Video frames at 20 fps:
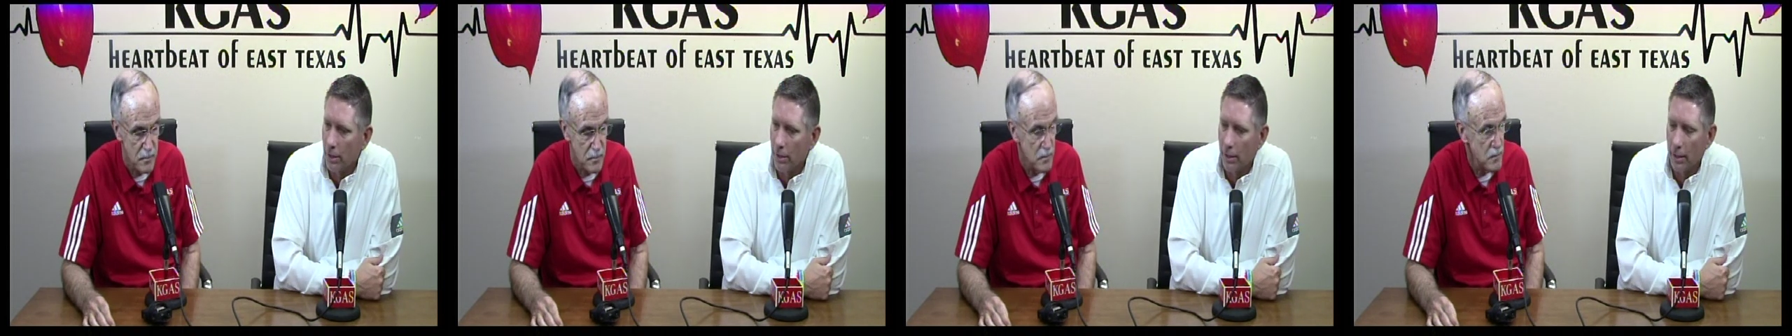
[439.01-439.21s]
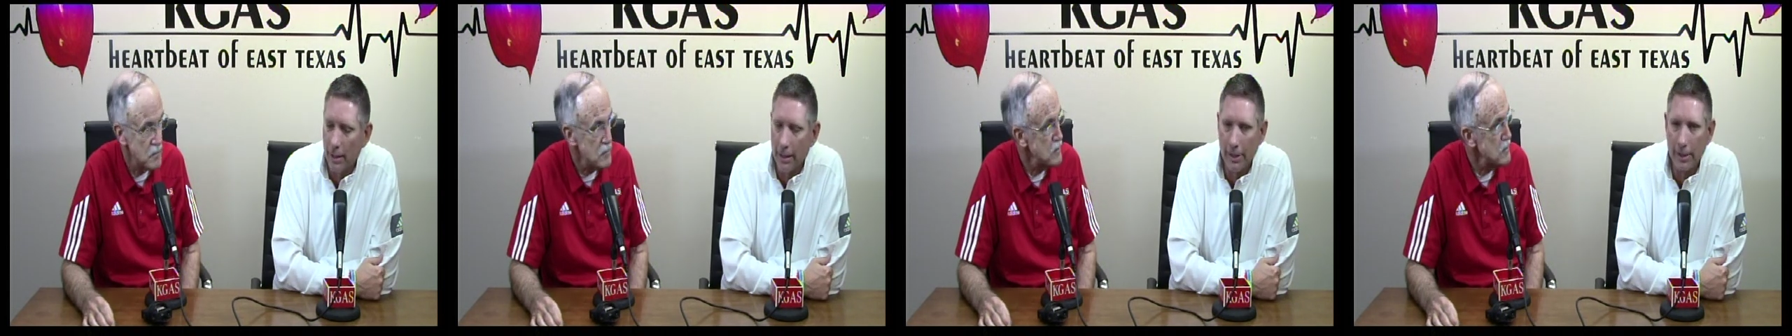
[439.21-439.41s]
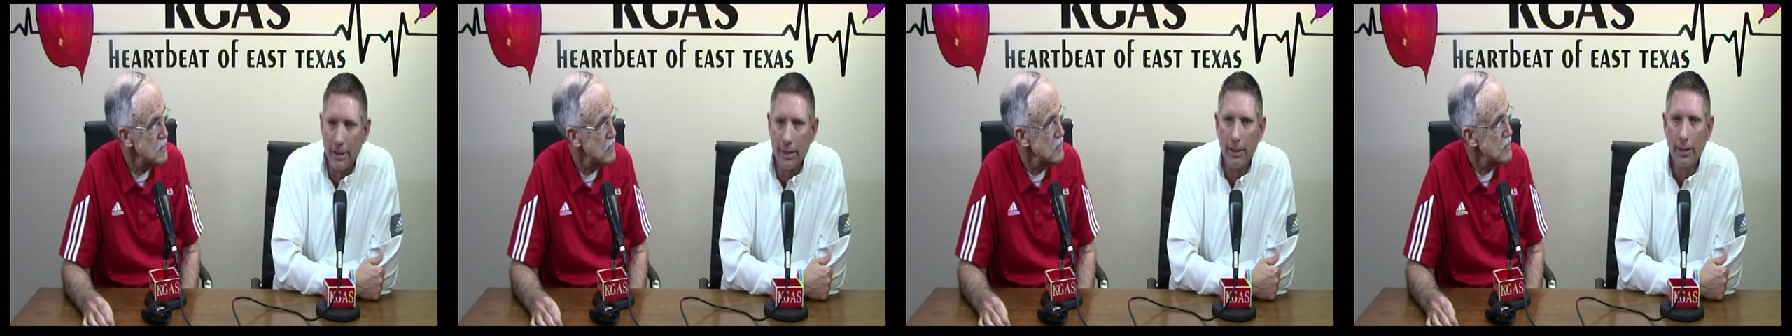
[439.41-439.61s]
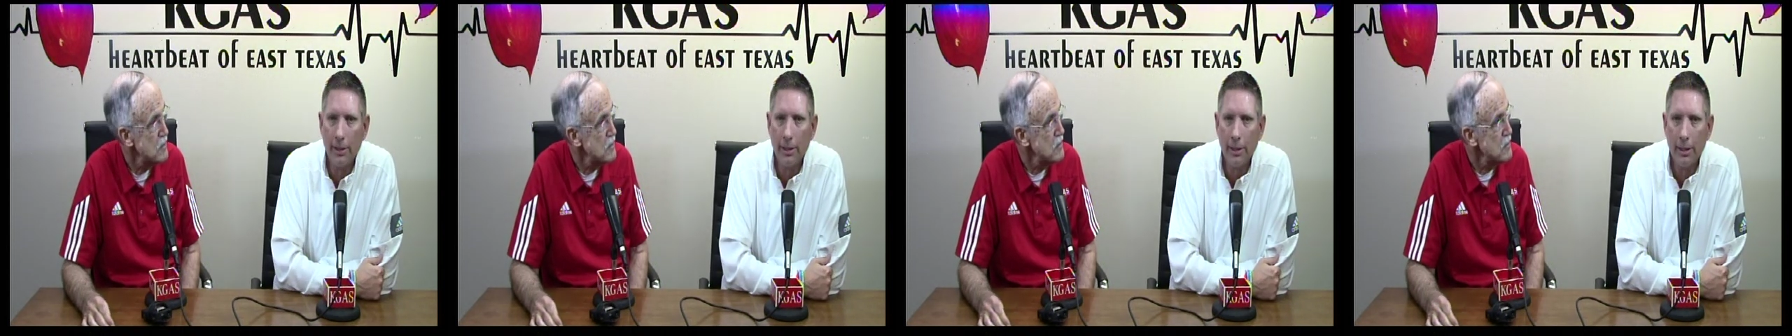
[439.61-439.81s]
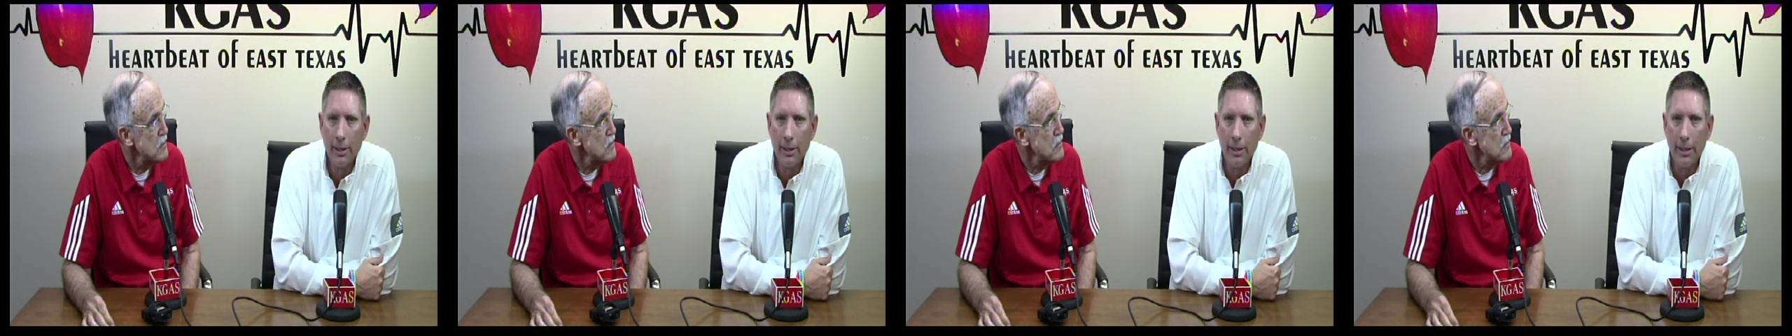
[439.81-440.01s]
there late.
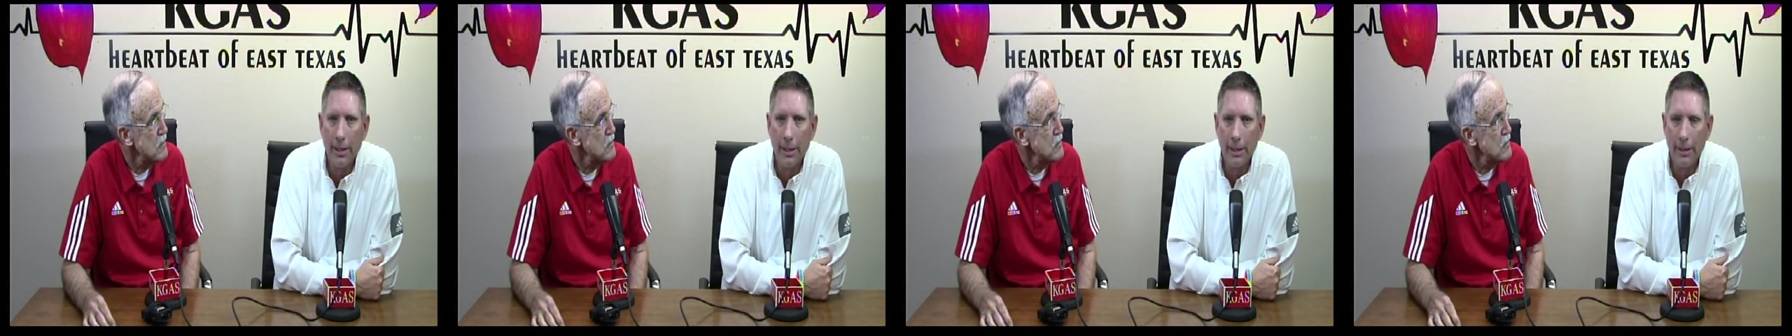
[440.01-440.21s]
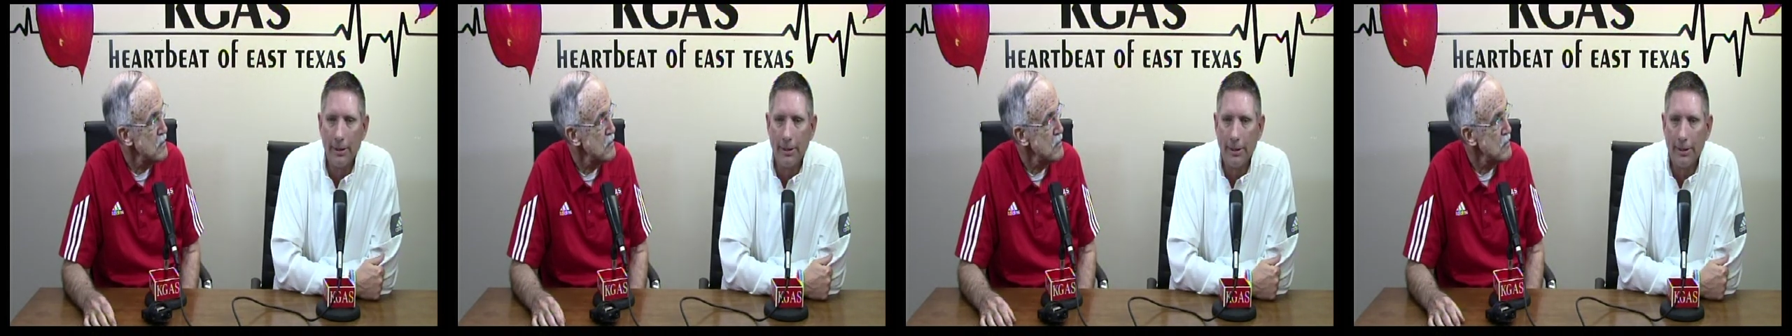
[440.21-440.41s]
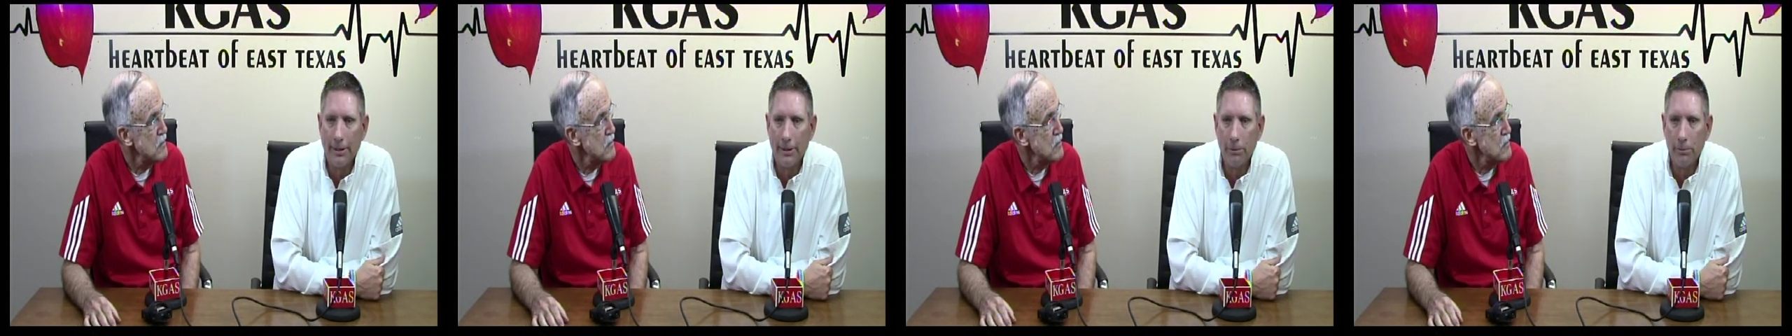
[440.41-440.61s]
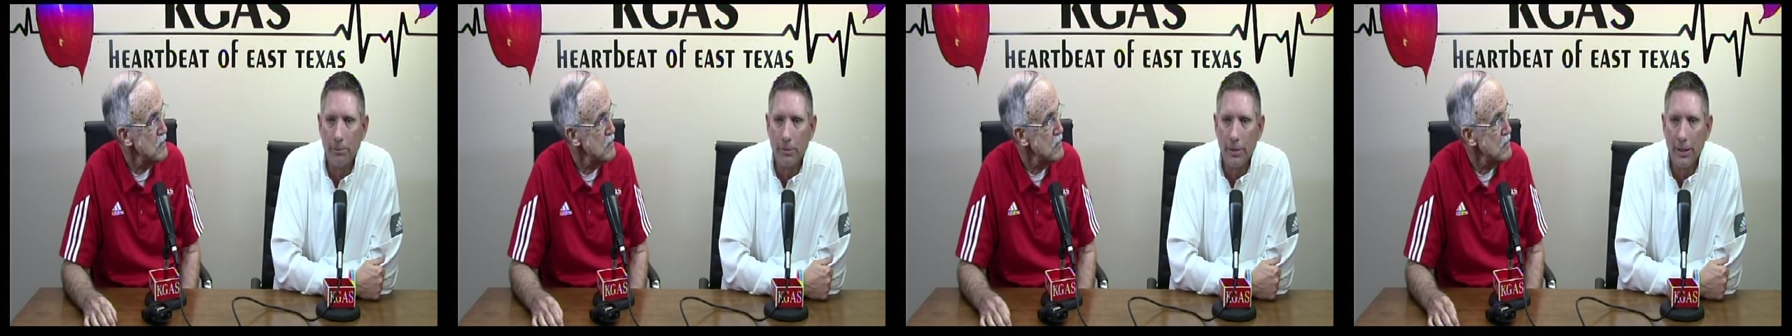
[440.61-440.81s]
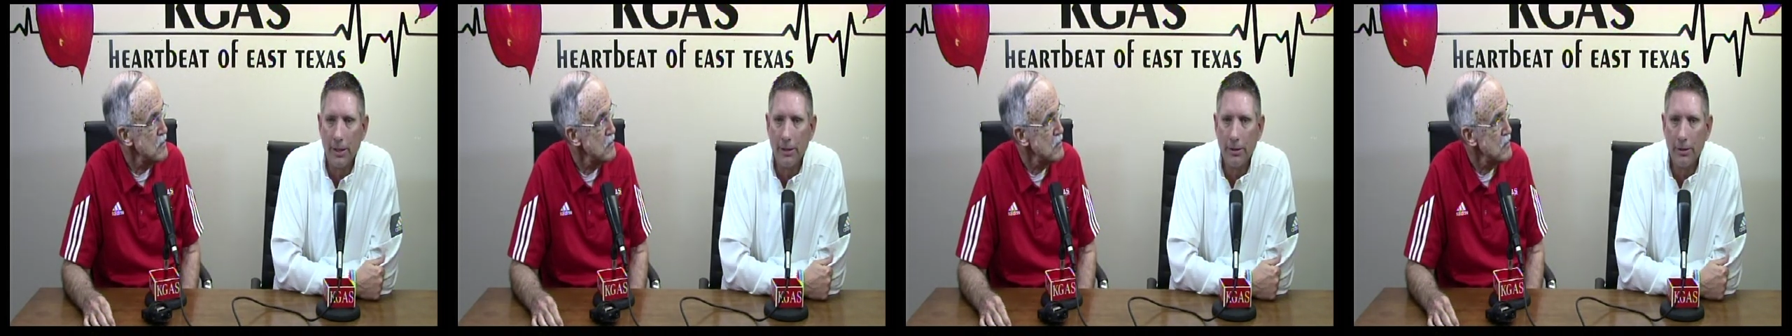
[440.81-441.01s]
And but